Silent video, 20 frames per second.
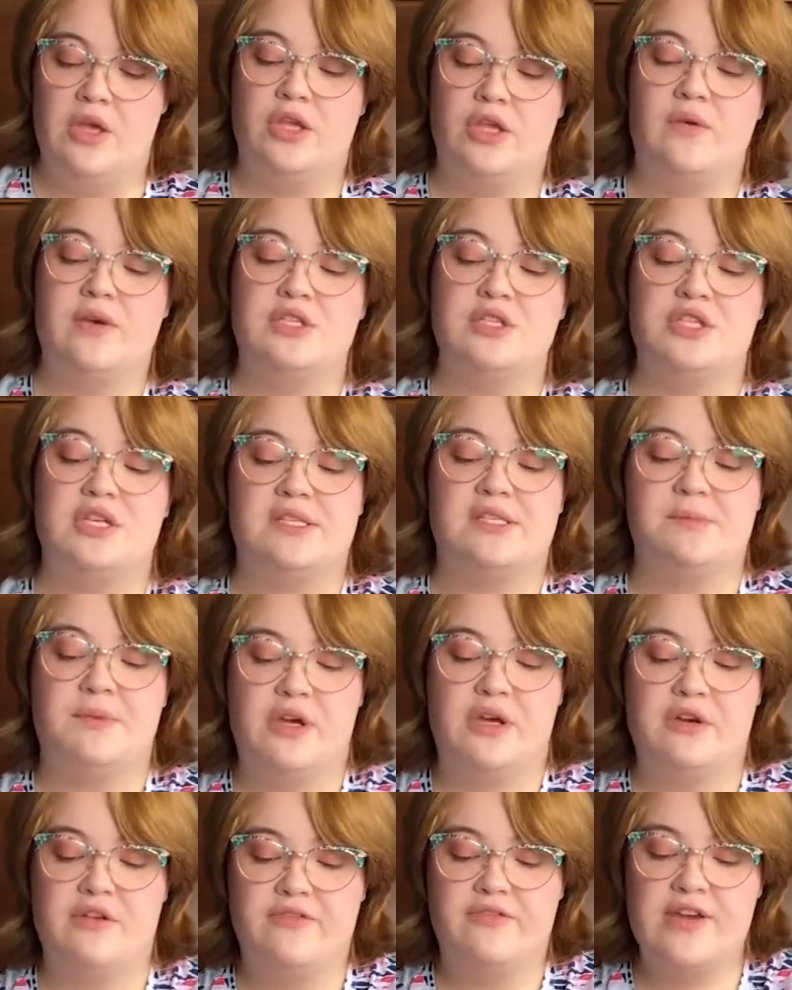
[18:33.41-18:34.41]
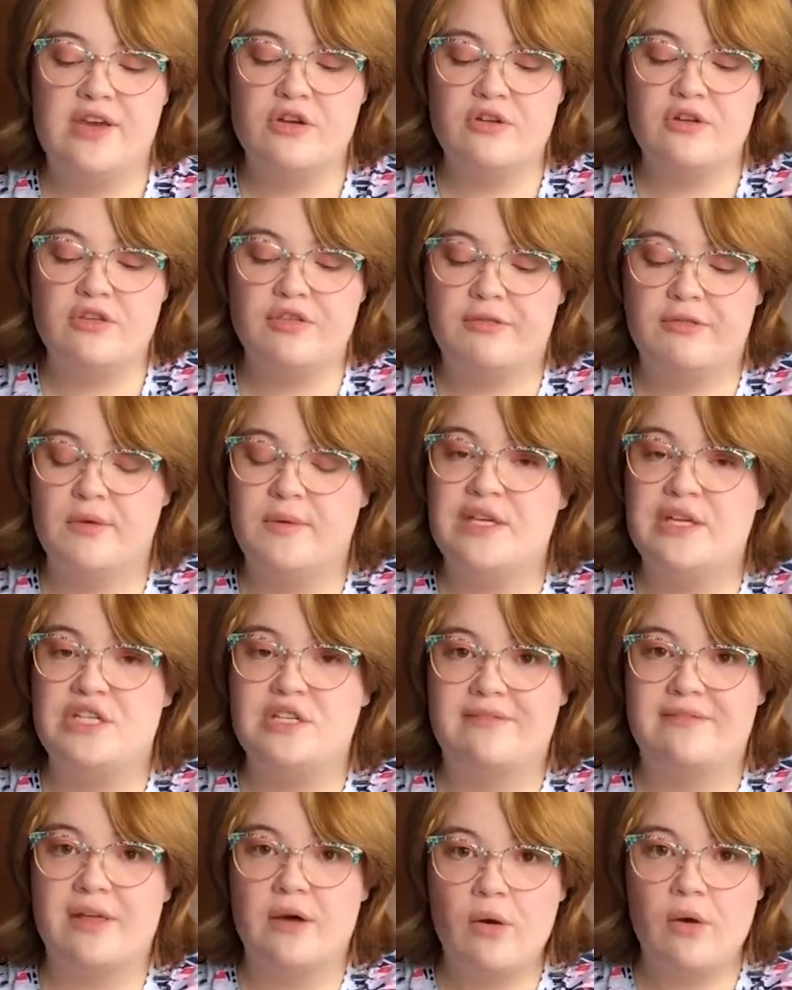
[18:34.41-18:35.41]
You can just put your finger through
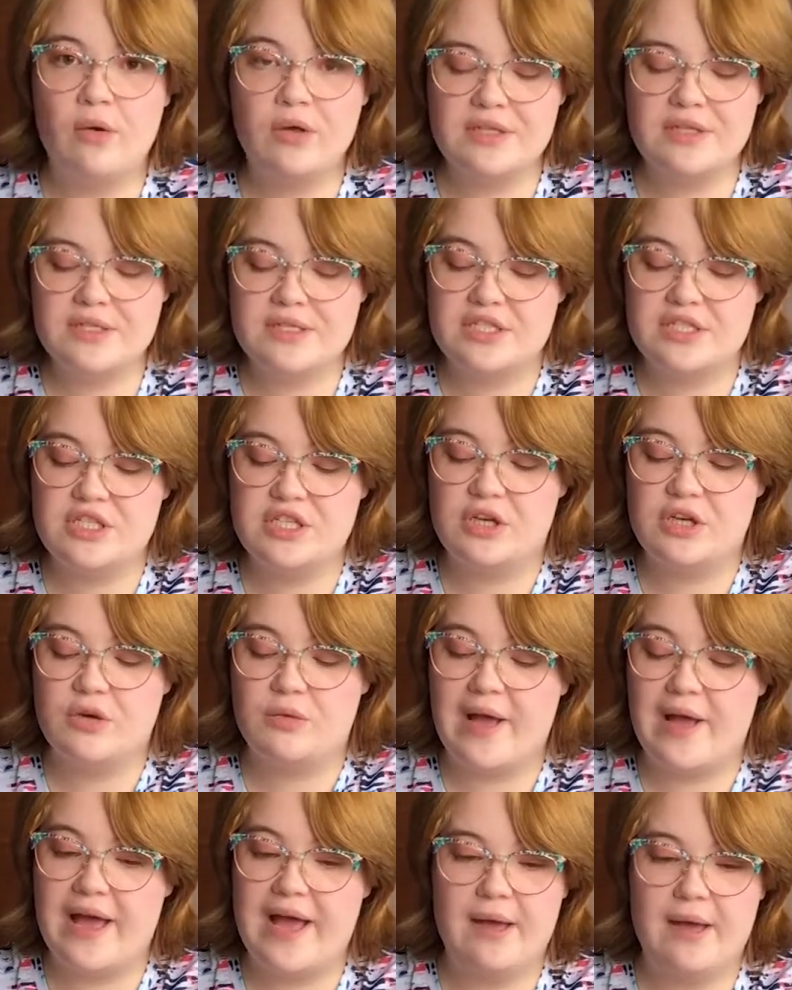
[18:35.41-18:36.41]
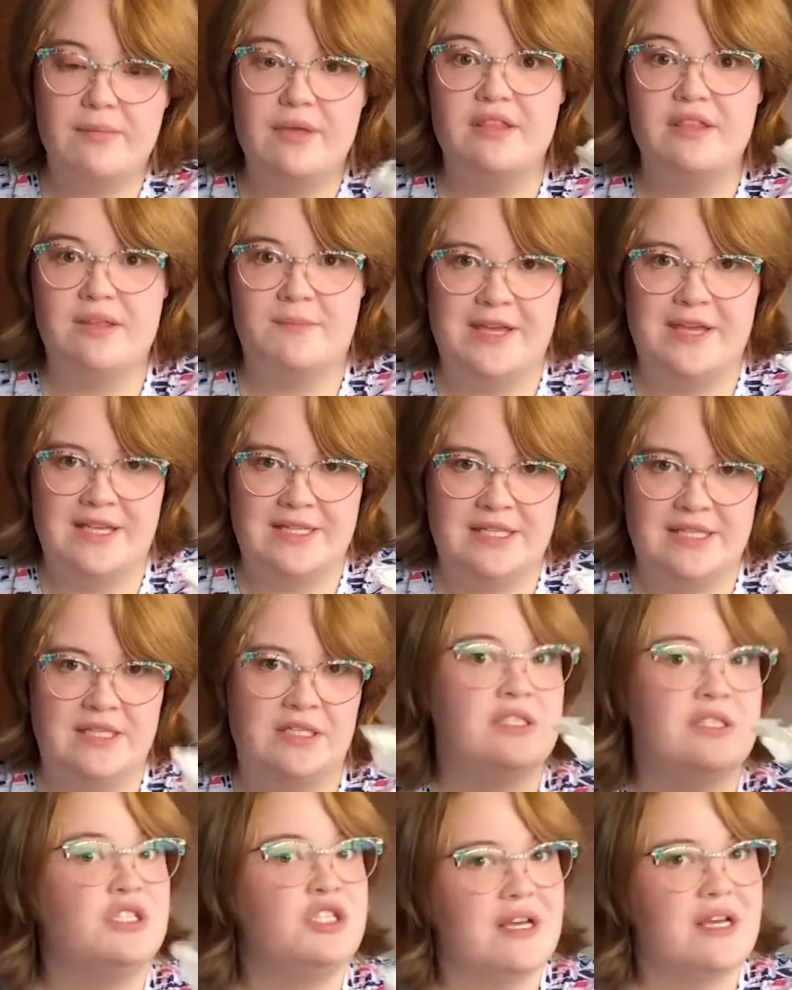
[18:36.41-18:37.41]
each of the holes to grab the
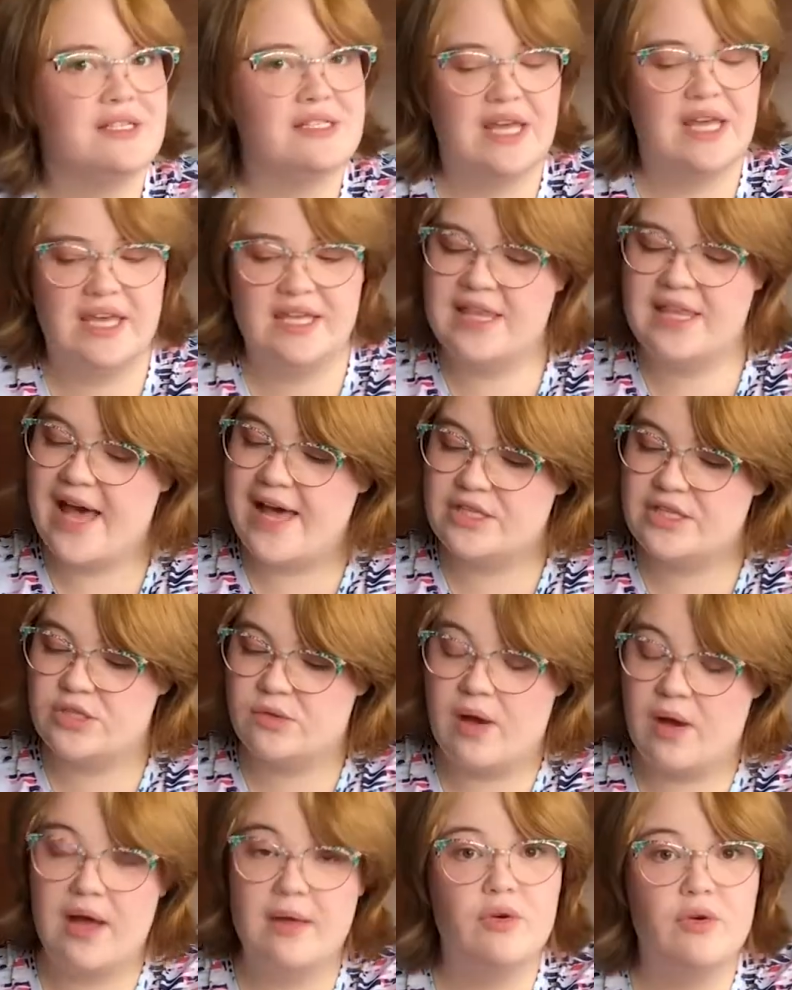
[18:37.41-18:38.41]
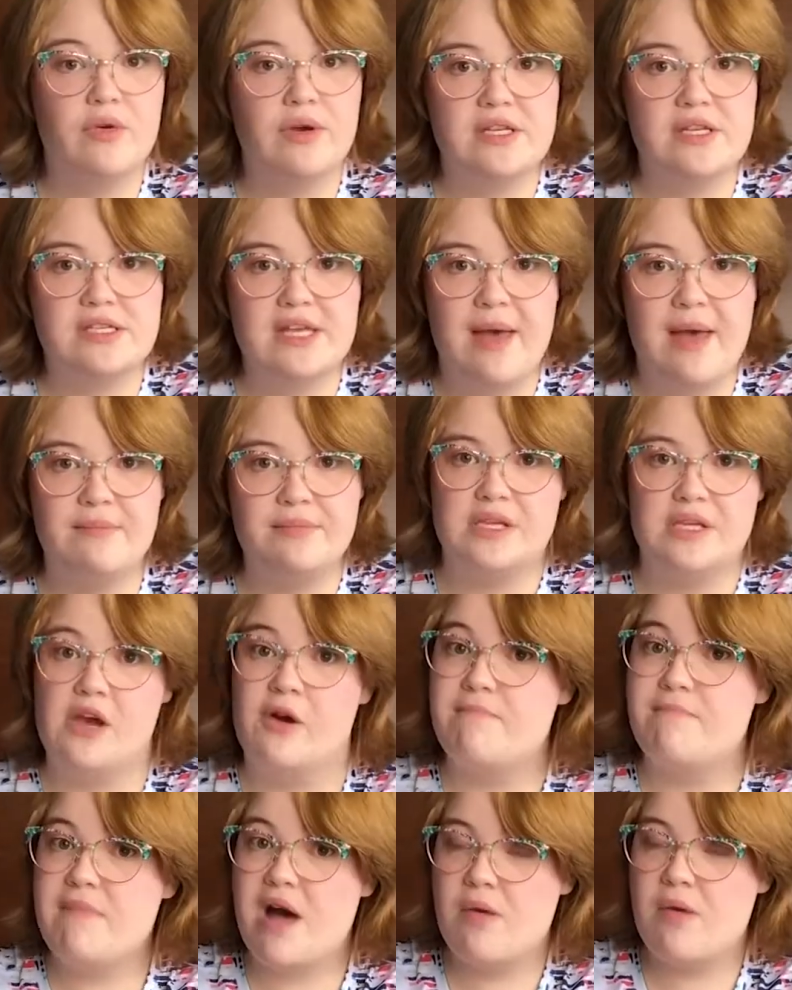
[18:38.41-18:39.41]
pieces, just like that. So I'm going to
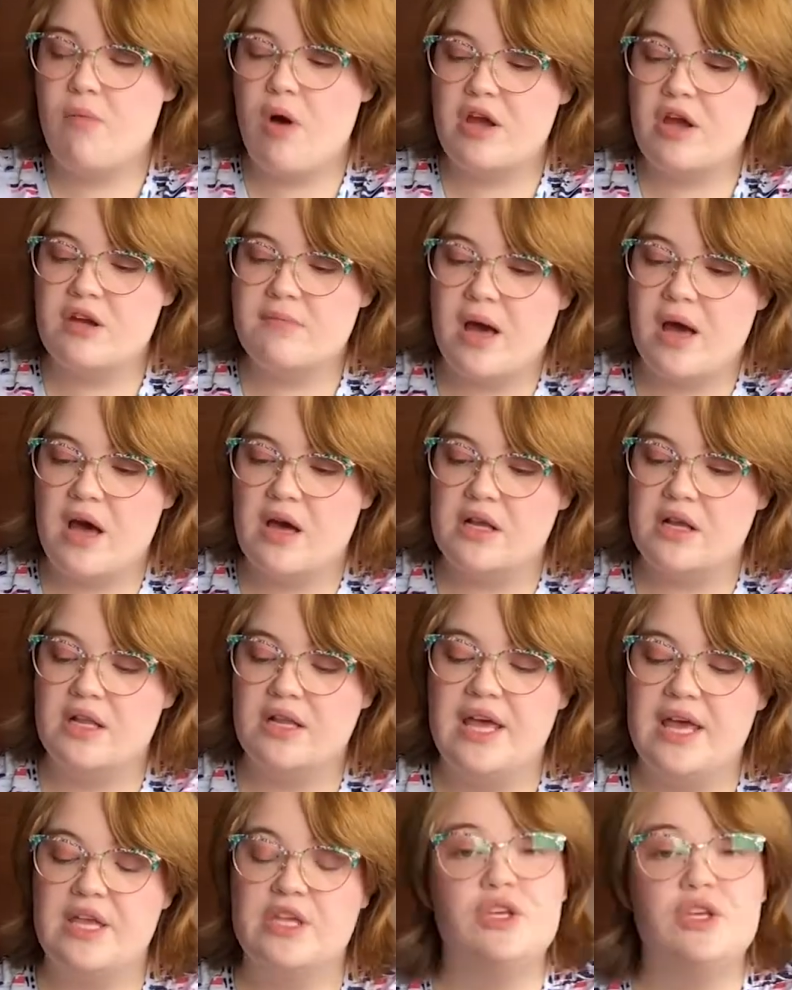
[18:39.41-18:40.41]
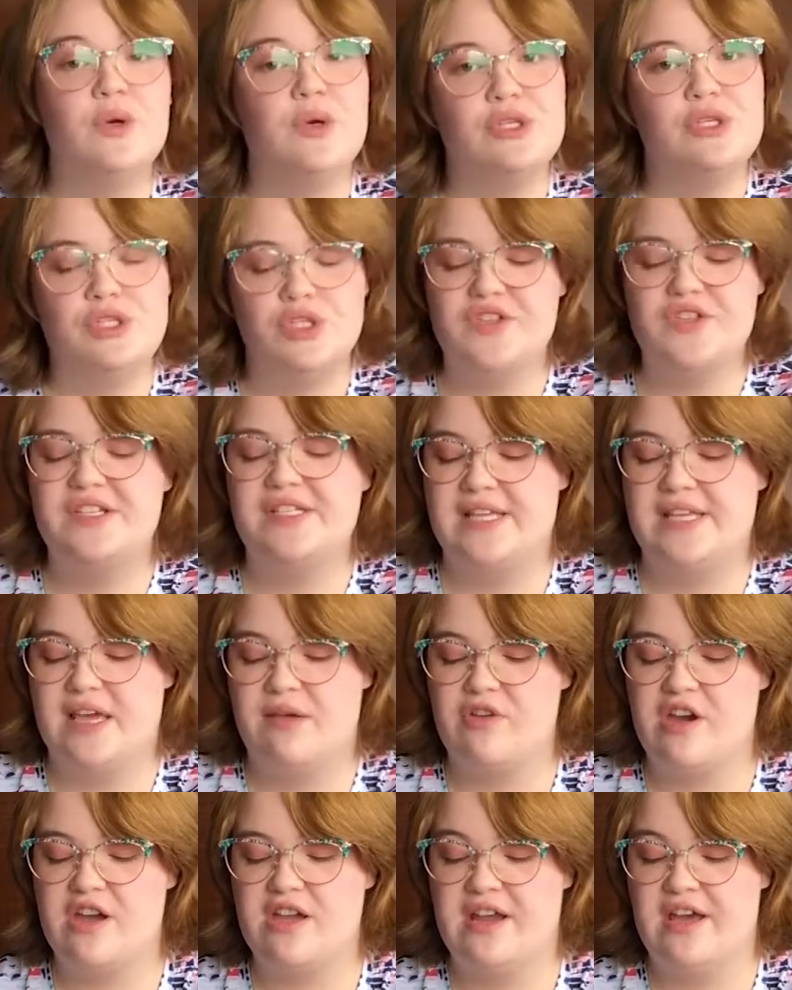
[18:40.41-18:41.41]
empty out my water bottle, and you can do the
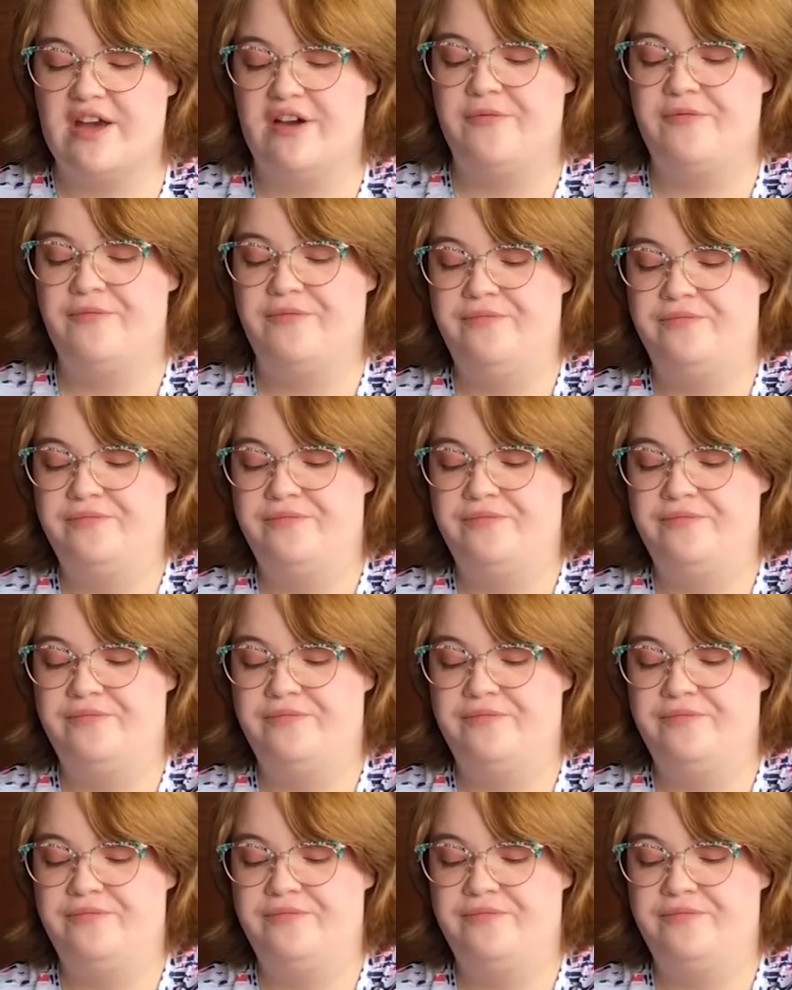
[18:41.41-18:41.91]
same right now.